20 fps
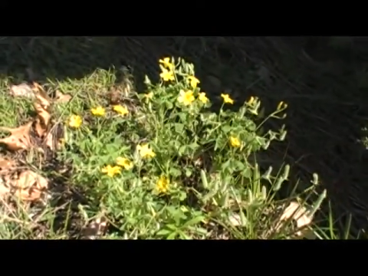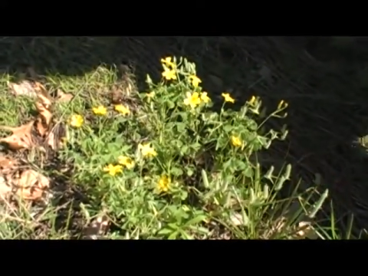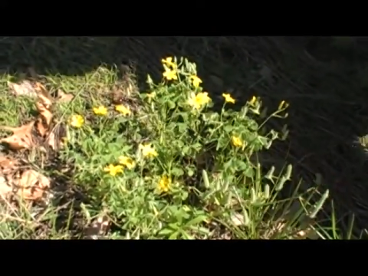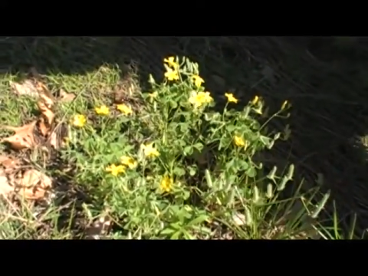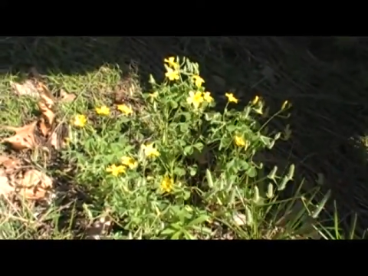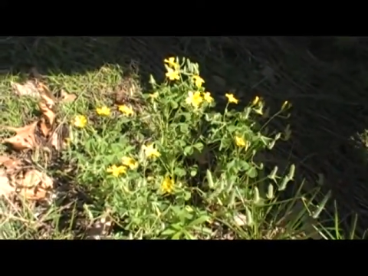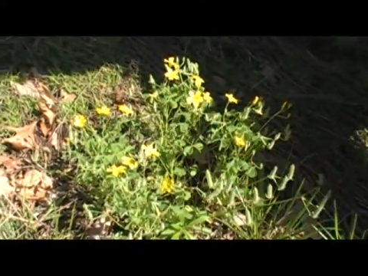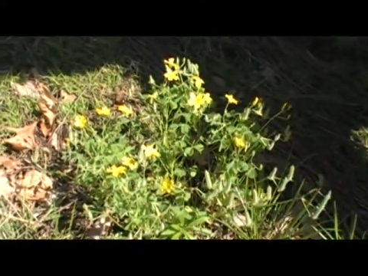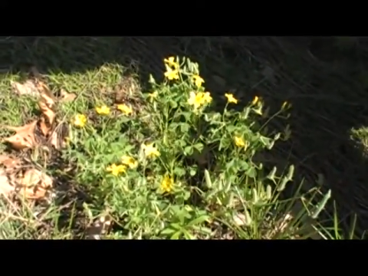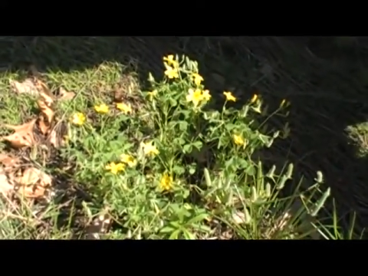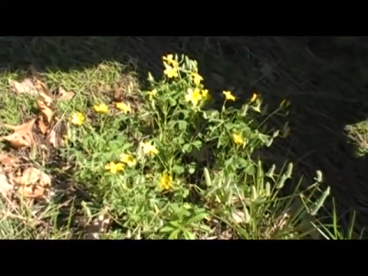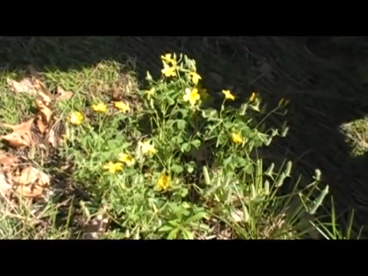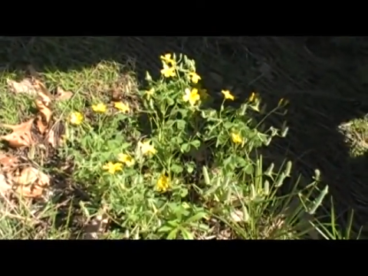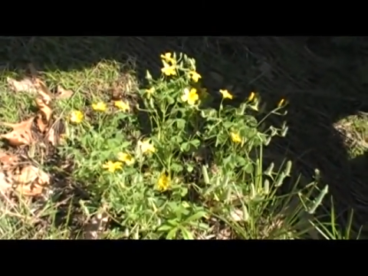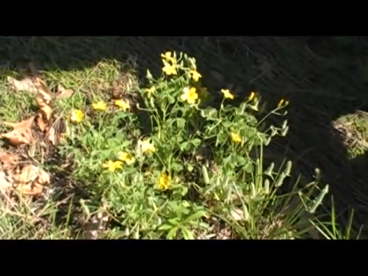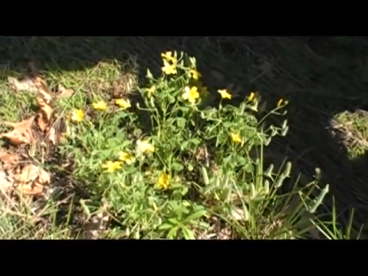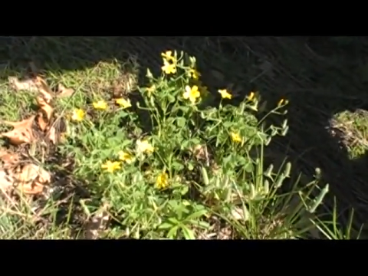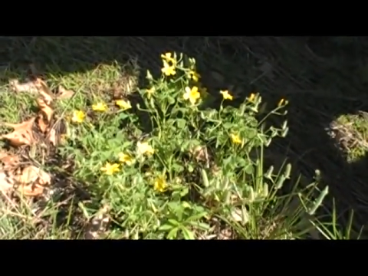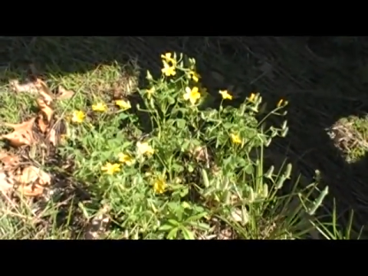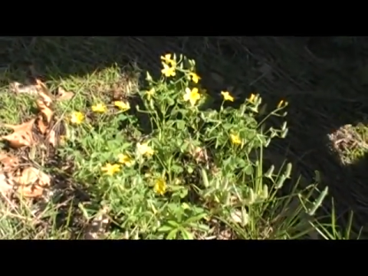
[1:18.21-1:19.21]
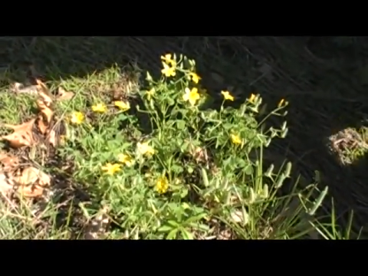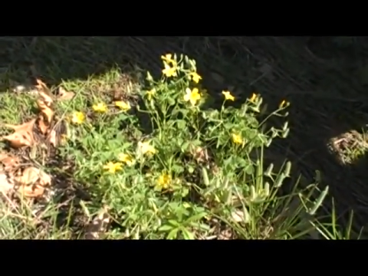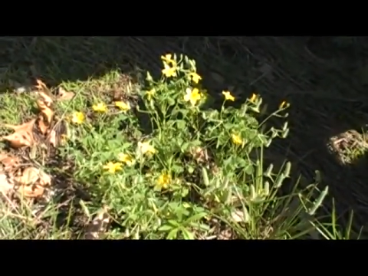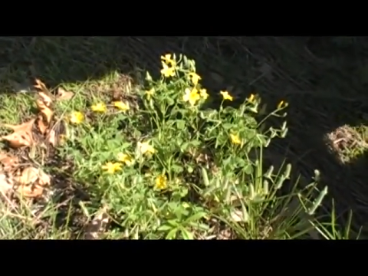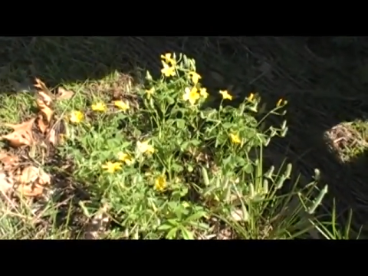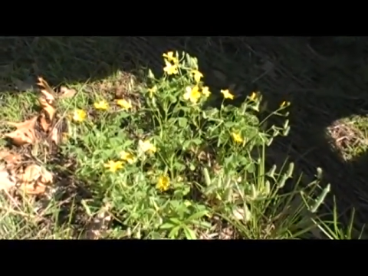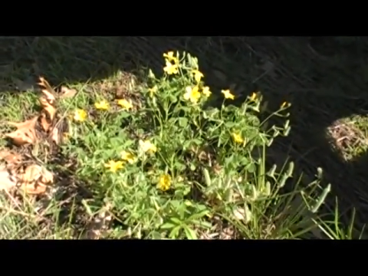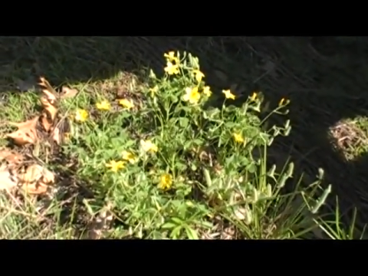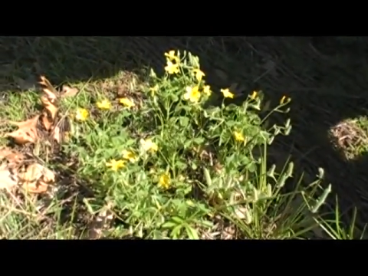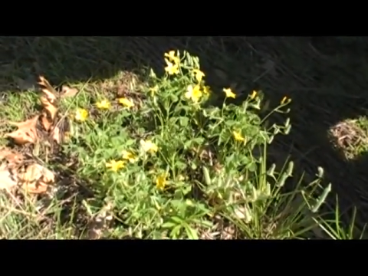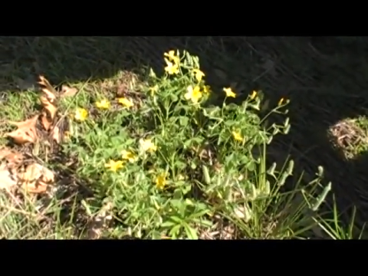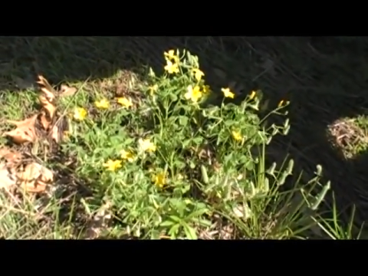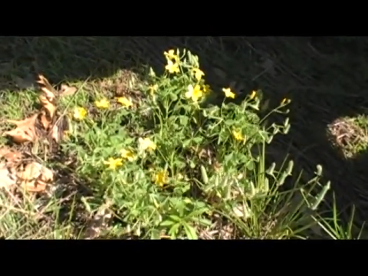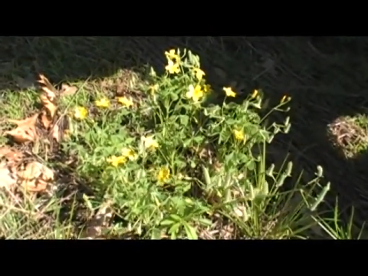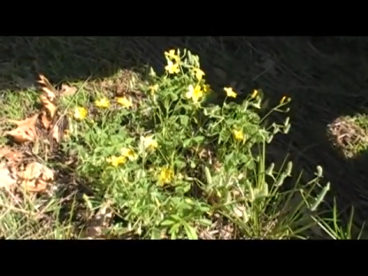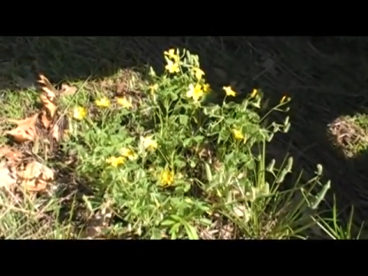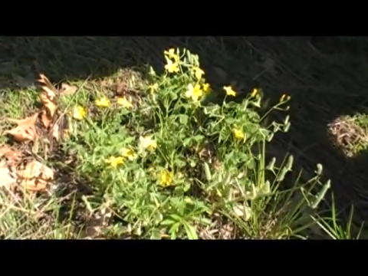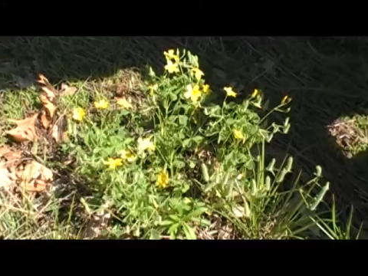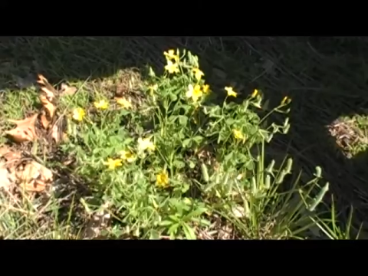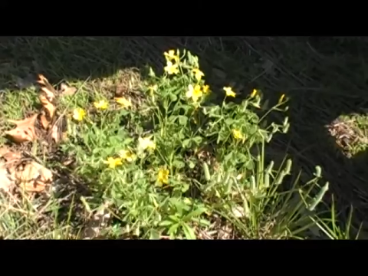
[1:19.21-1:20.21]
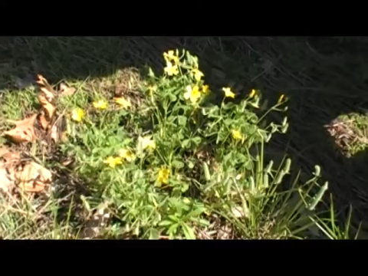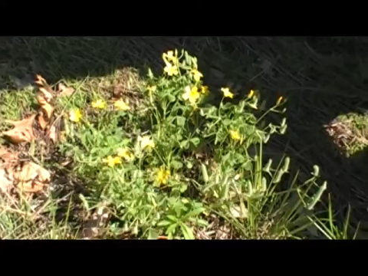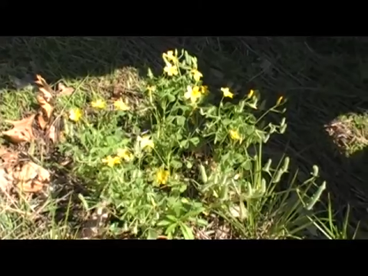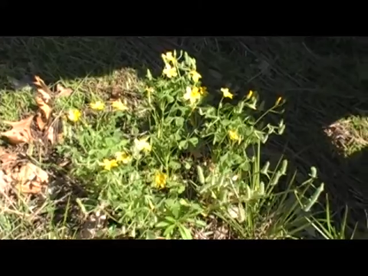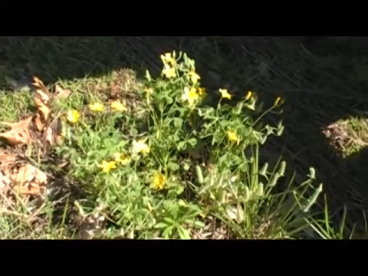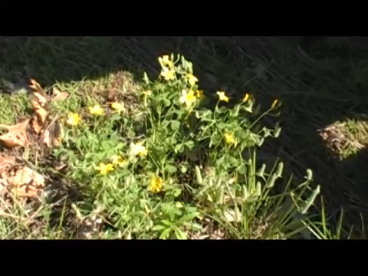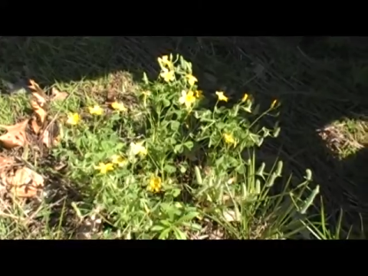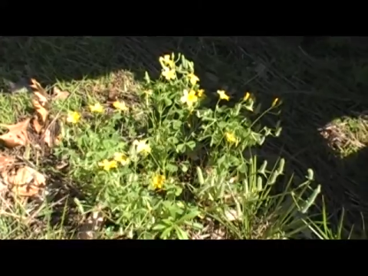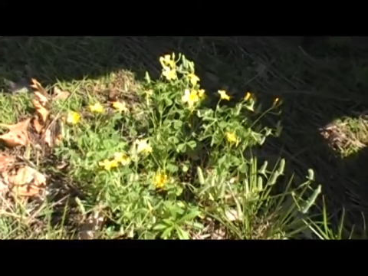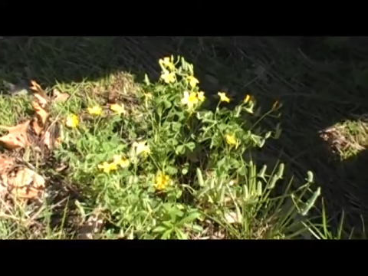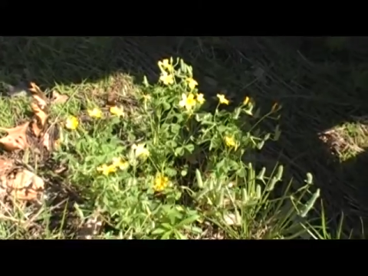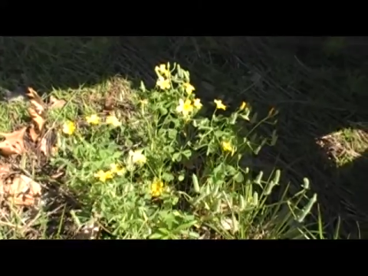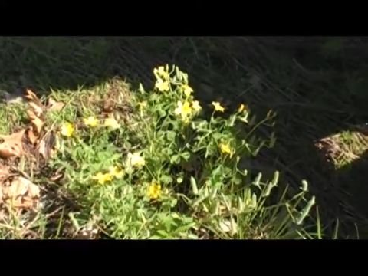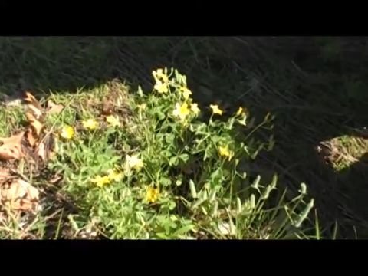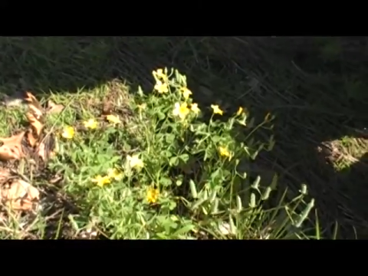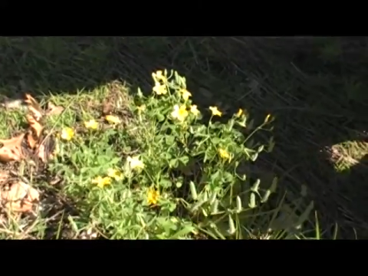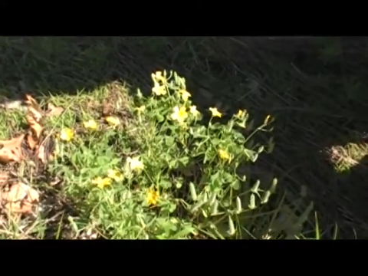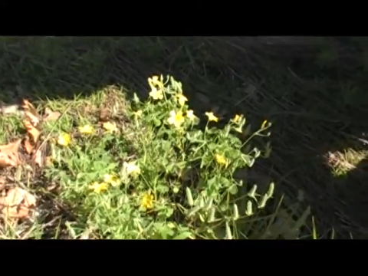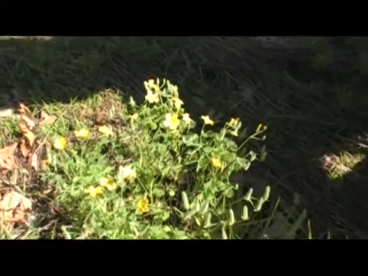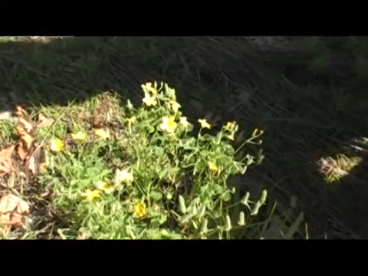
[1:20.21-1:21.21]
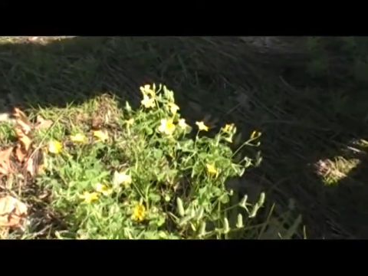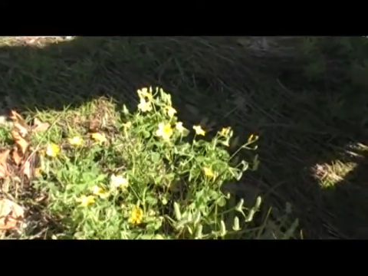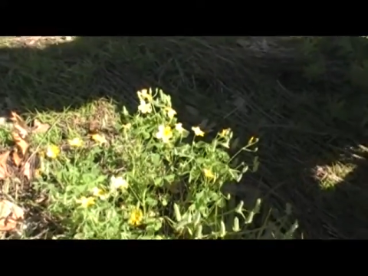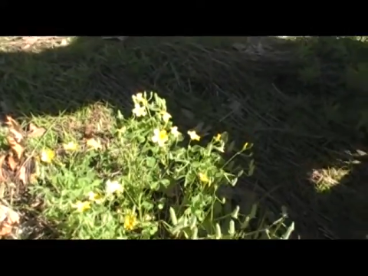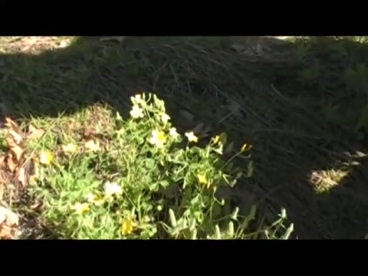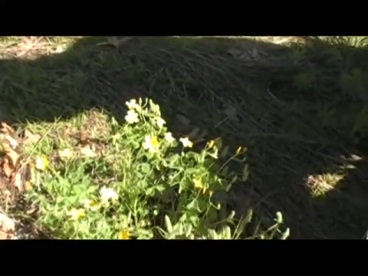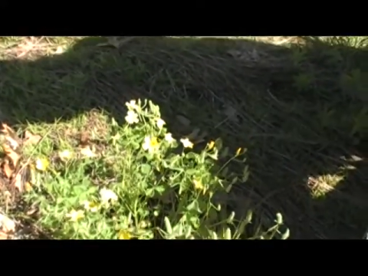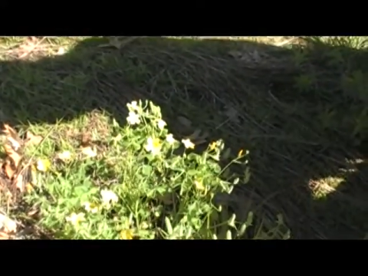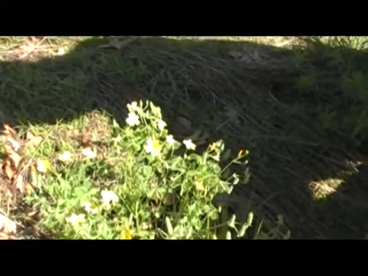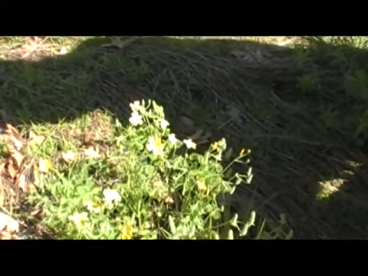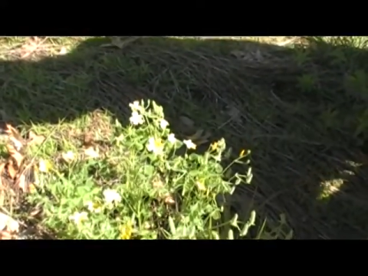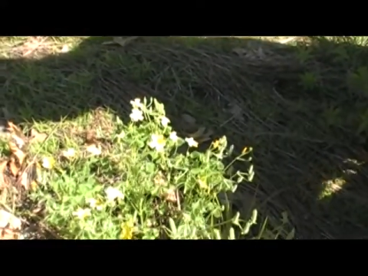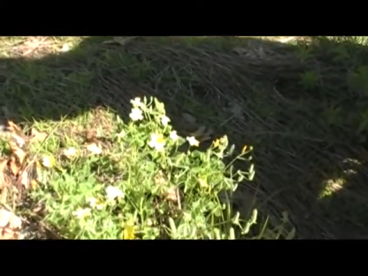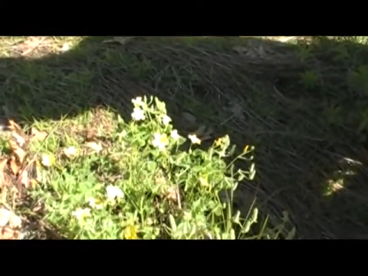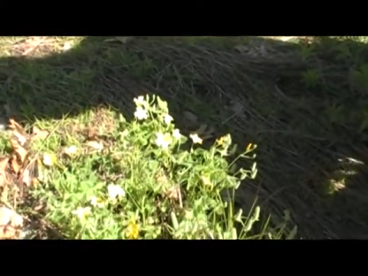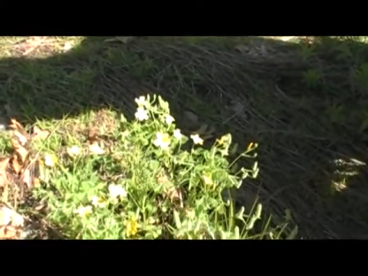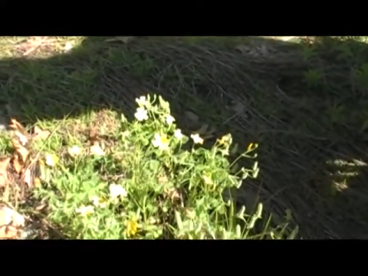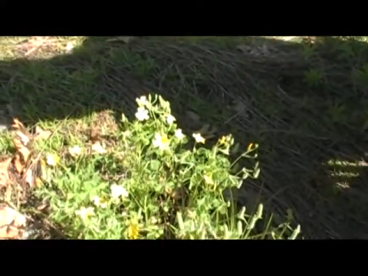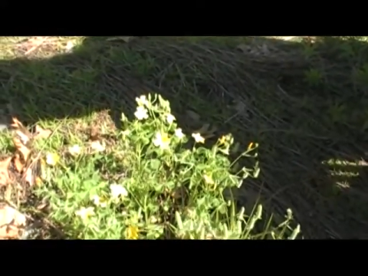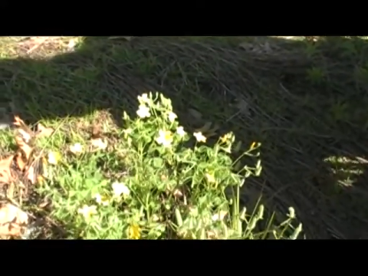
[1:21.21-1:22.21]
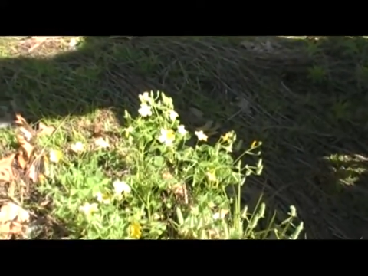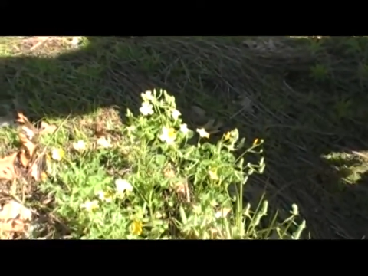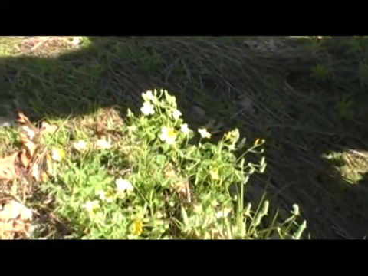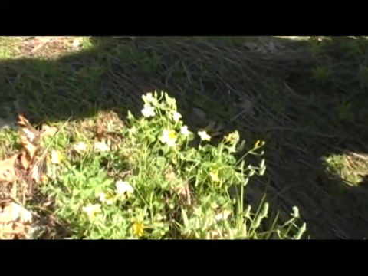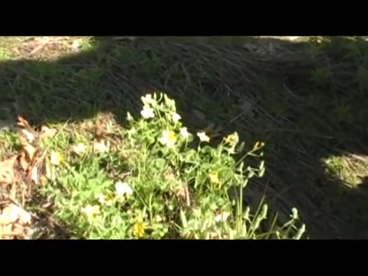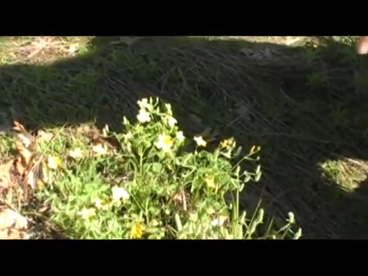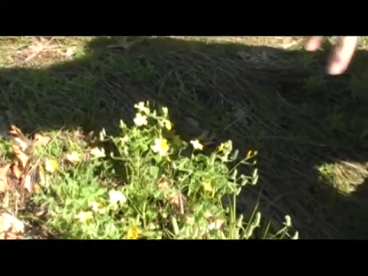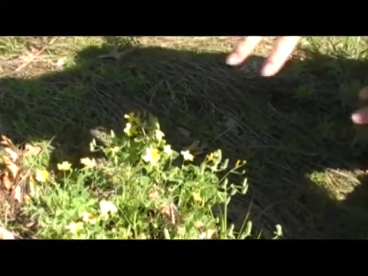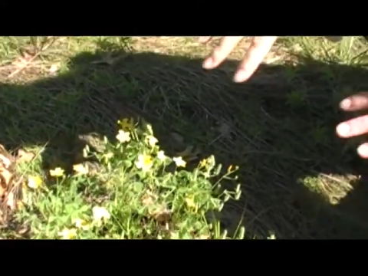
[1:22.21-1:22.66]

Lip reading: No face is visible, so there are no lips to read.